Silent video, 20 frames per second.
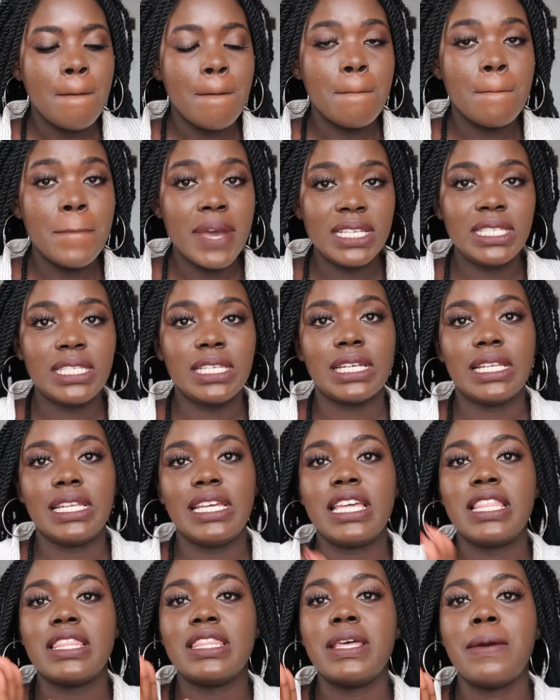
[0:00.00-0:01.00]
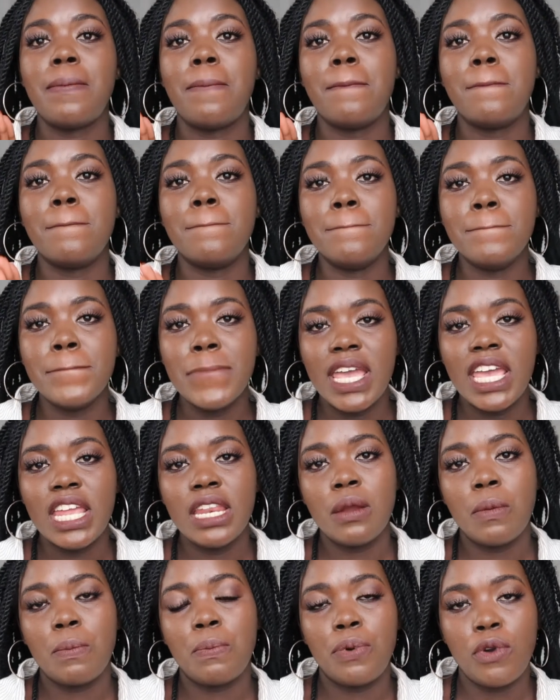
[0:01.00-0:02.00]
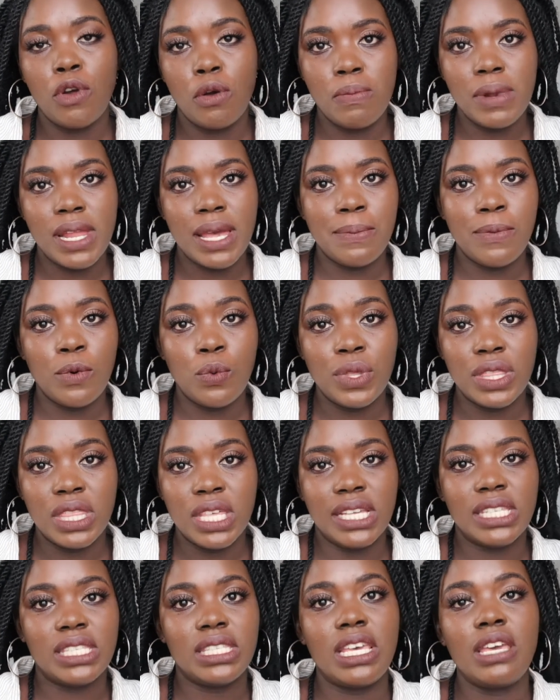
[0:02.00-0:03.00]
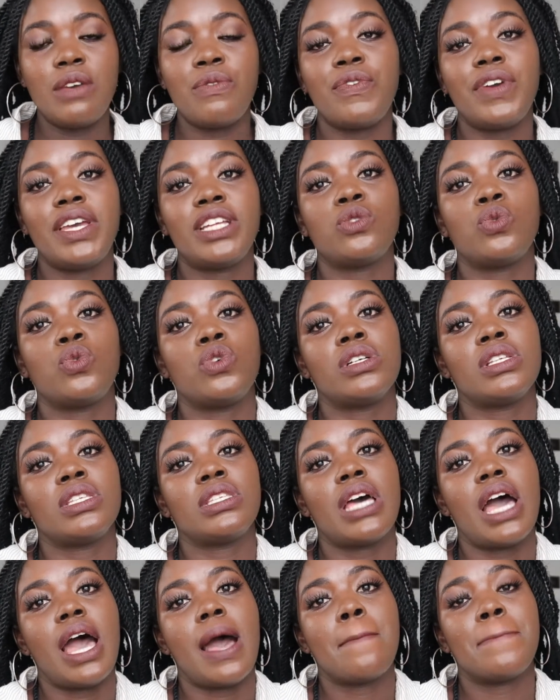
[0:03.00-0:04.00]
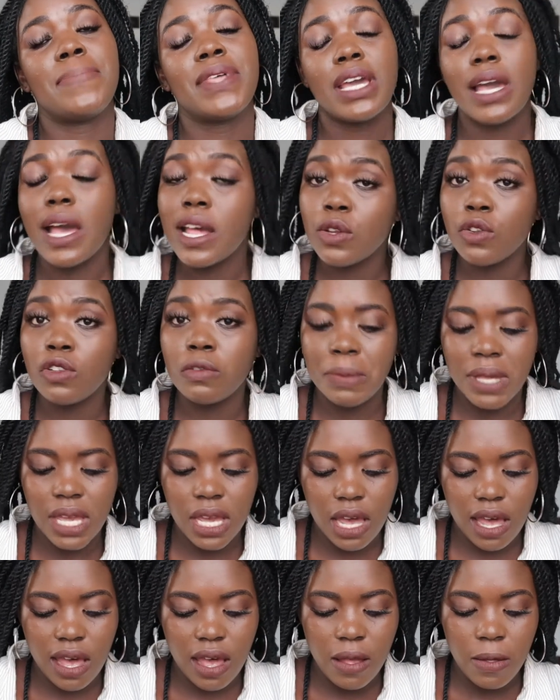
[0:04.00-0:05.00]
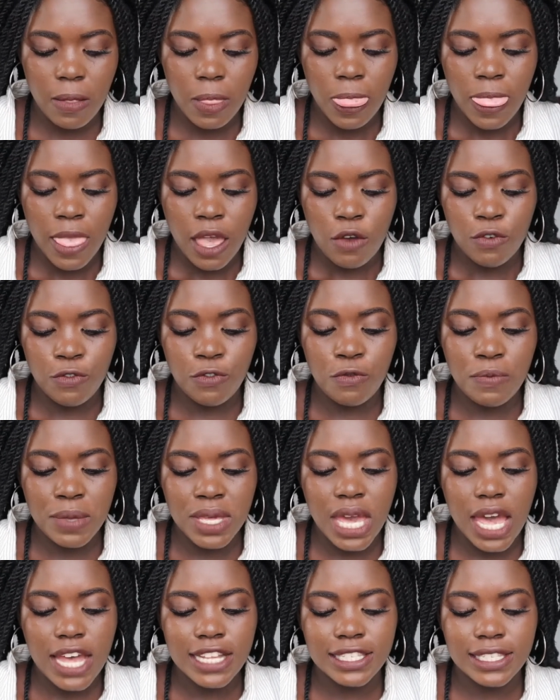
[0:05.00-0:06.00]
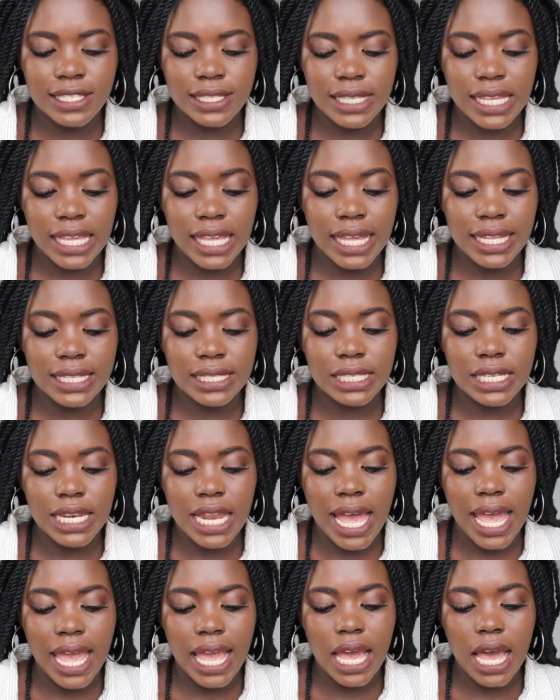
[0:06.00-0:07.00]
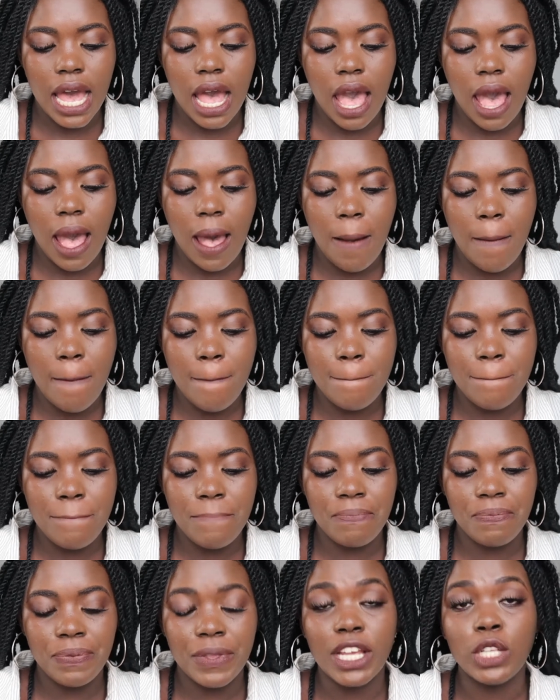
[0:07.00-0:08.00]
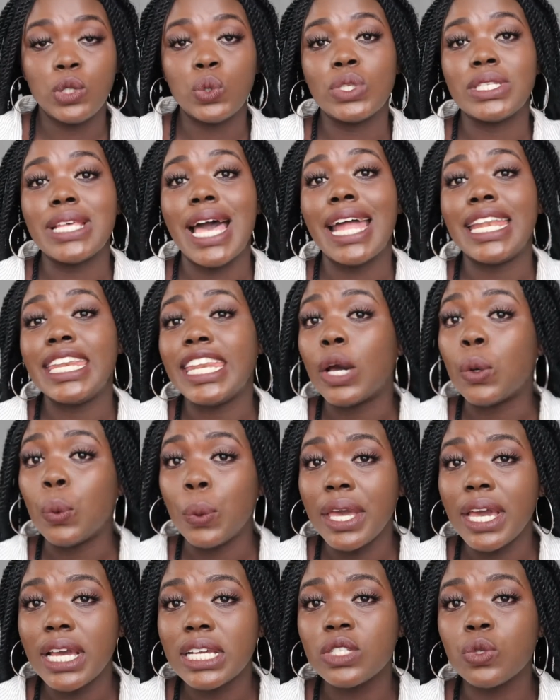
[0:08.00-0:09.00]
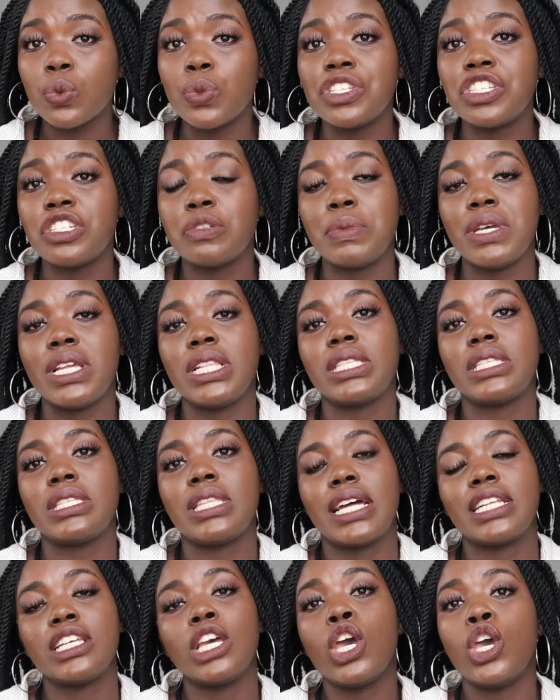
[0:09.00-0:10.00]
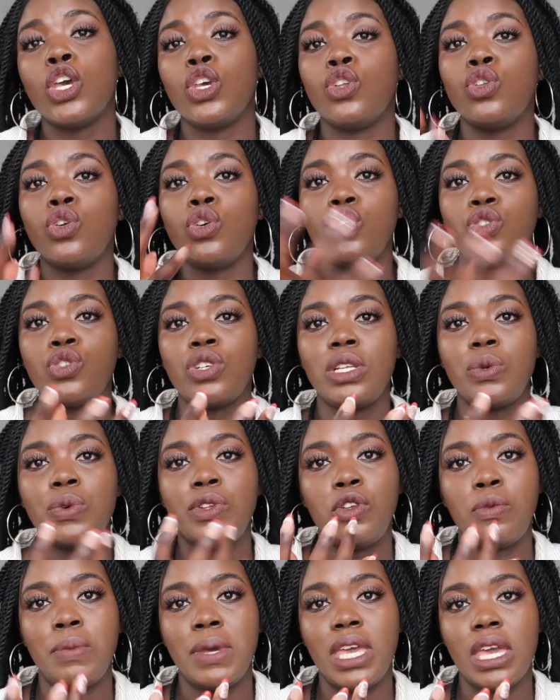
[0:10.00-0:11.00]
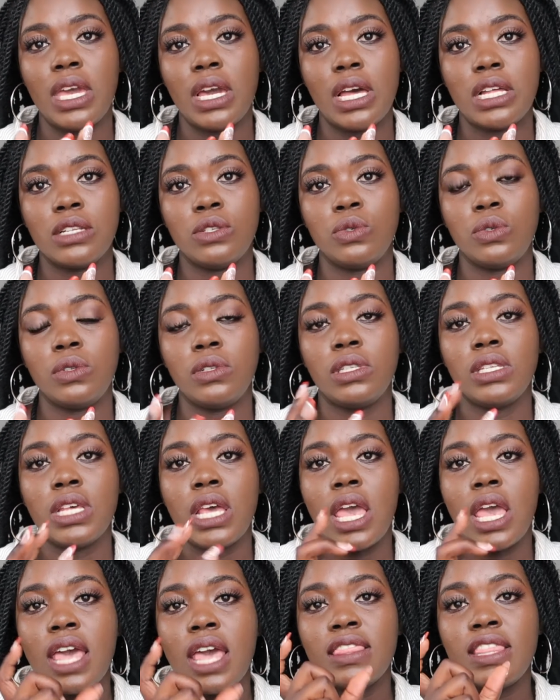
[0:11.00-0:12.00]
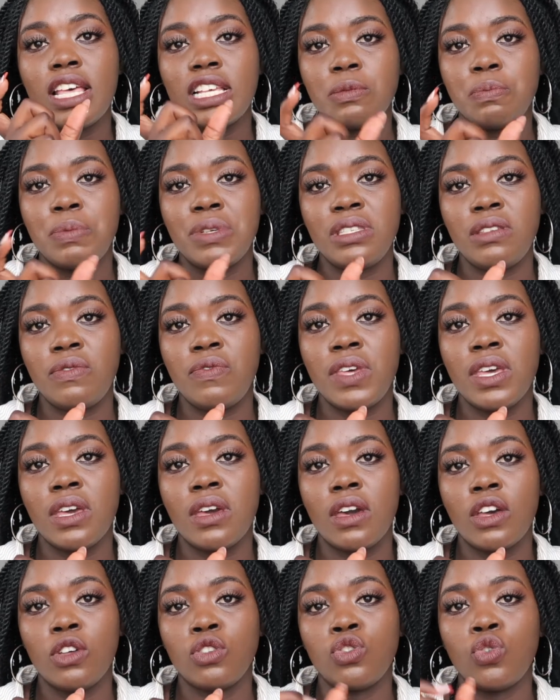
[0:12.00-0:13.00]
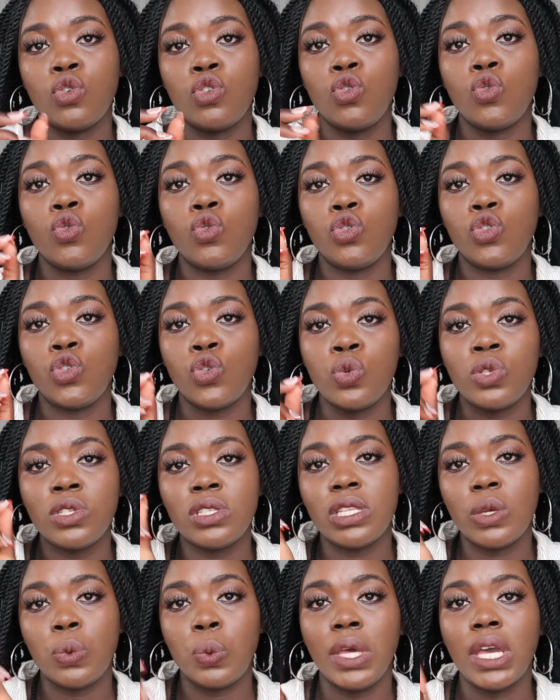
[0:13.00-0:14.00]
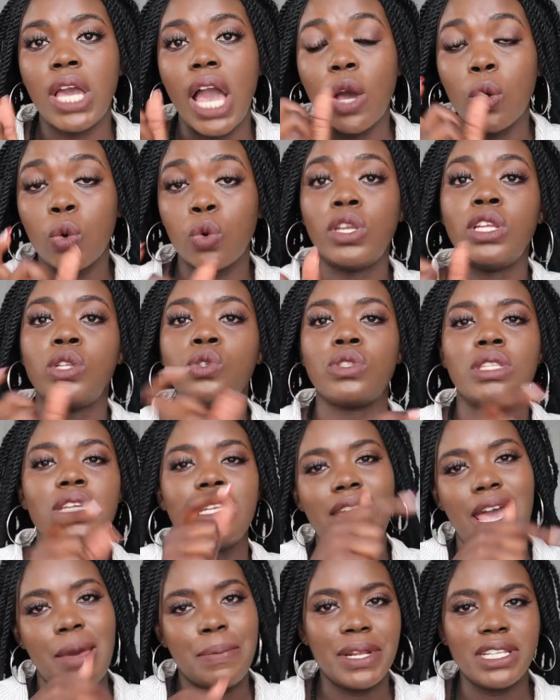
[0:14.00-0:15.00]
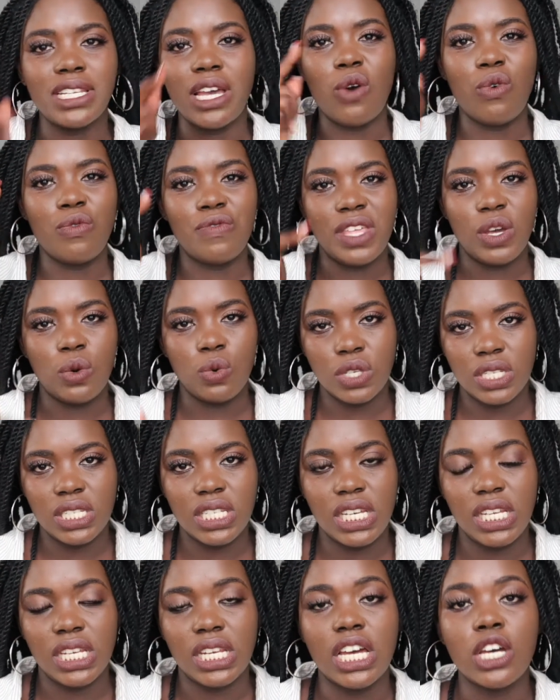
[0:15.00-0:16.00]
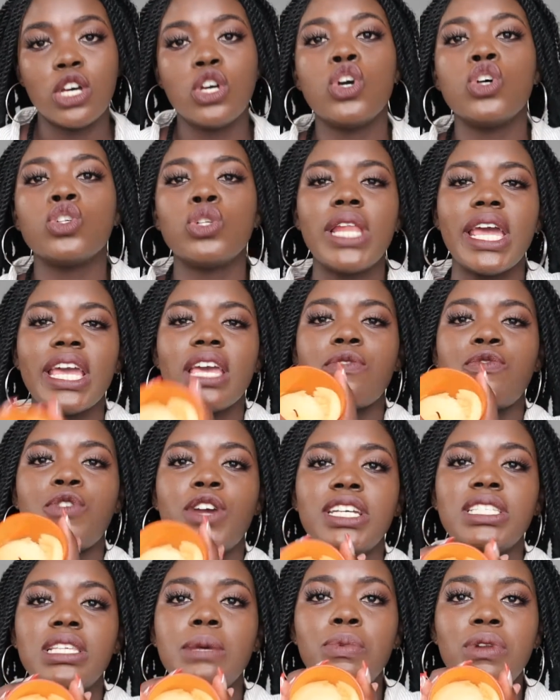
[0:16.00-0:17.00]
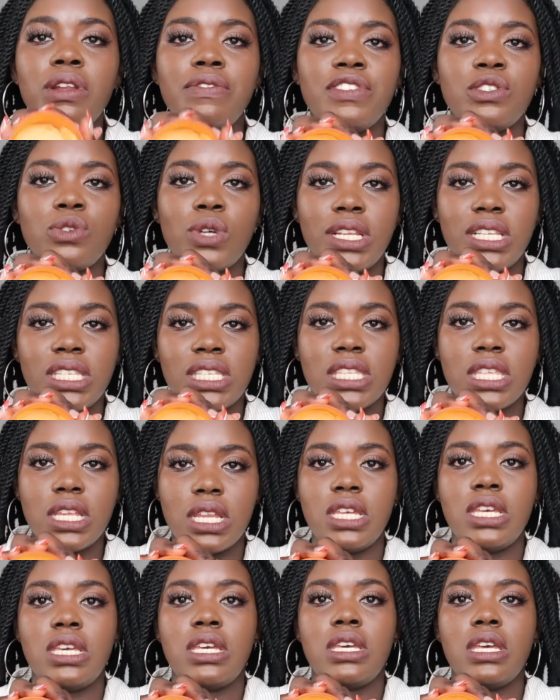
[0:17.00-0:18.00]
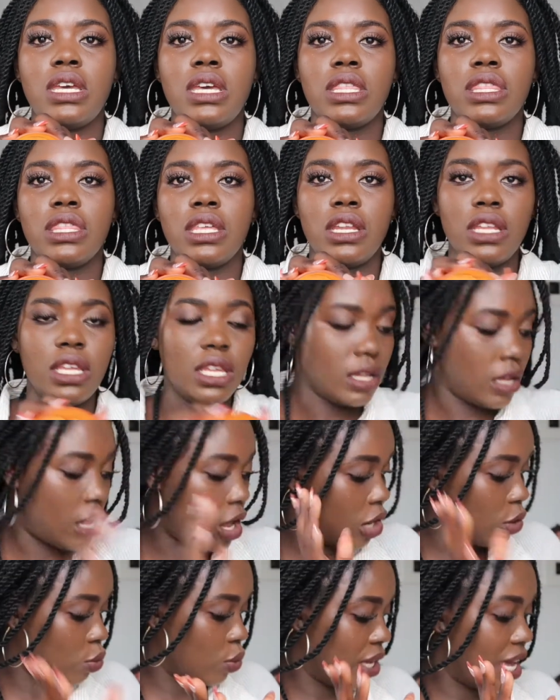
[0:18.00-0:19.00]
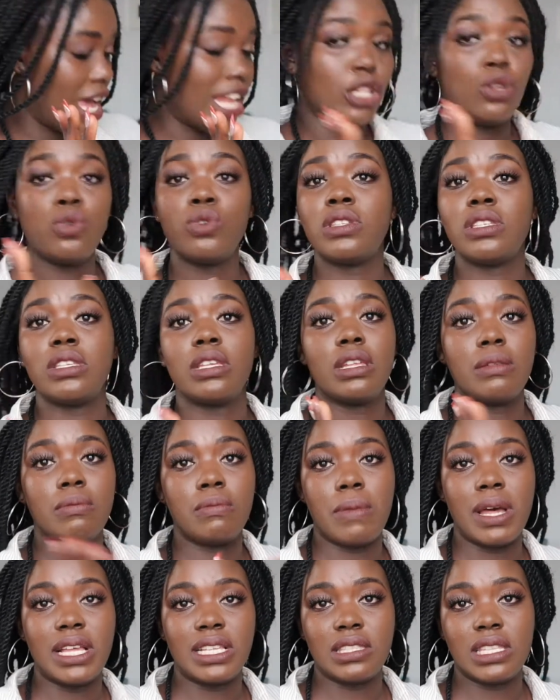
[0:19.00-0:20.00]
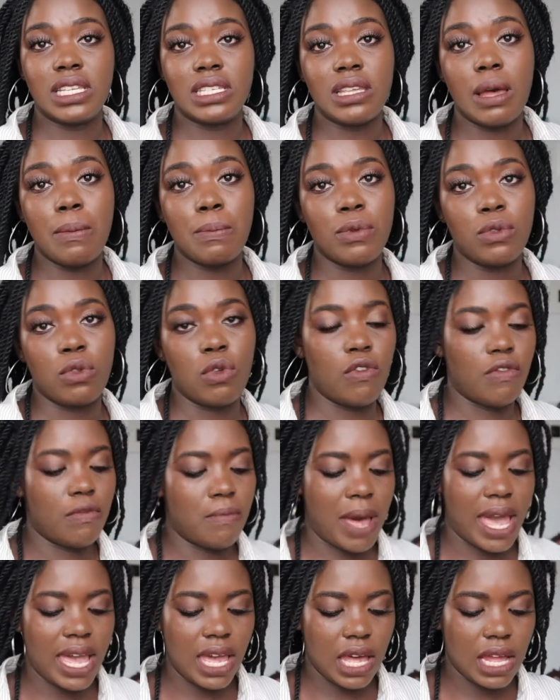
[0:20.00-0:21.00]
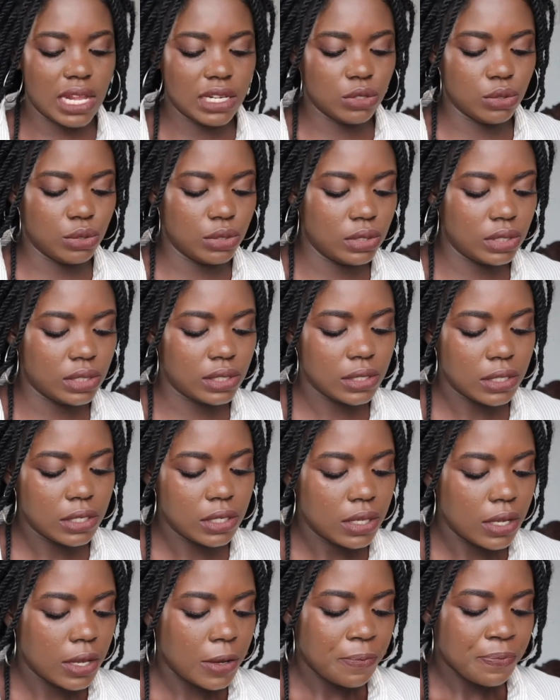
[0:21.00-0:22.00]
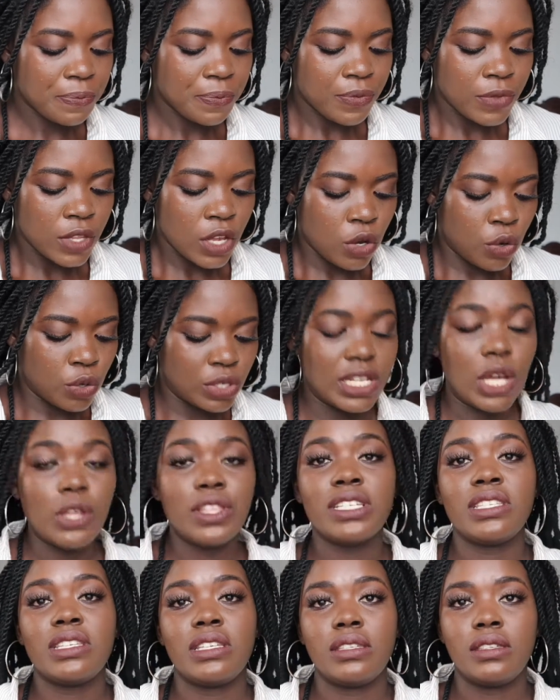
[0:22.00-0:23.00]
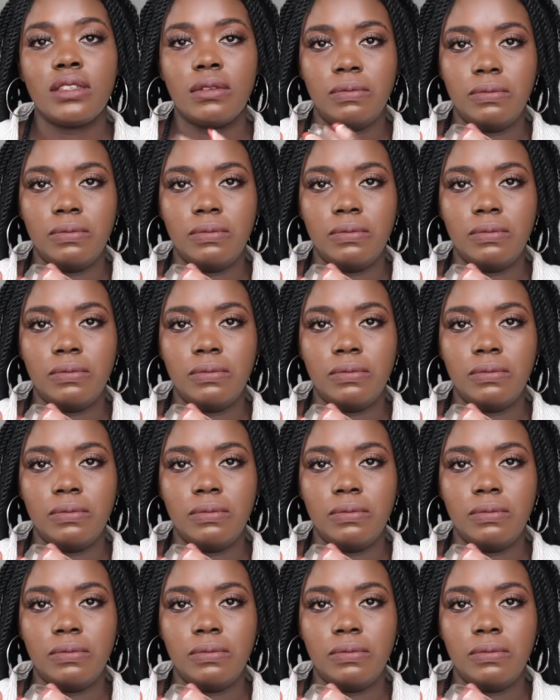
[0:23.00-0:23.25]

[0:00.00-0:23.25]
basically, the main problem with this, if it was the candle maker, for me, I'd say it's like it was underwicked, which means that, you know, usually when you're making candles, they're specific, so you choose the wick according to the diameter of the container. So like, for example, if this one is three, okay, I'll use the sample of my candles, because now this is